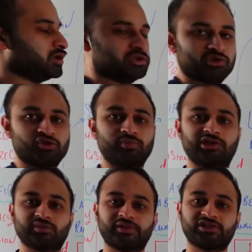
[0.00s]
So to be
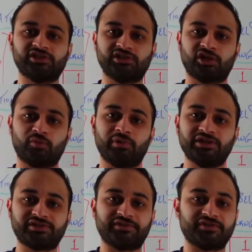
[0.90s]
explicit, 0
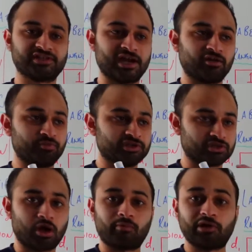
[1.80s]
means that this item is
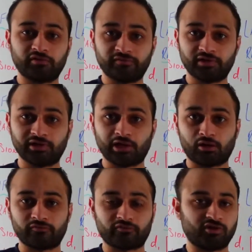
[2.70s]
not relevant at
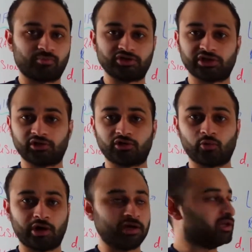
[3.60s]
all for the particular
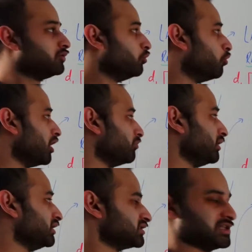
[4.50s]
query. 1
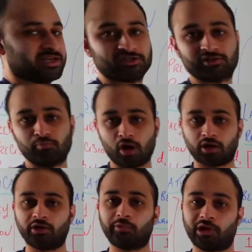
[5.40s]
means that it's
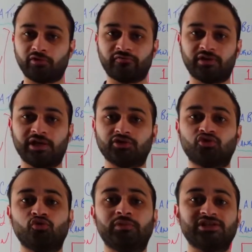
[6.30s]
moderately relevant, and
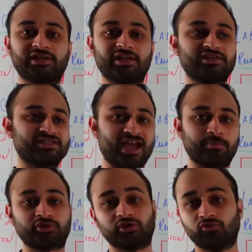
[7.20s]
2 means that it's the
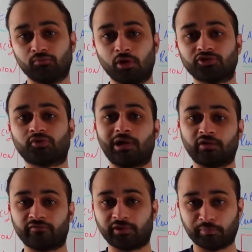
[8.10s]
absolute most
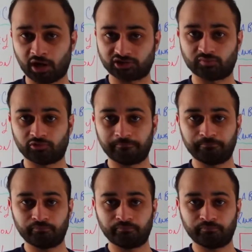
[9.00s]
relevant possible.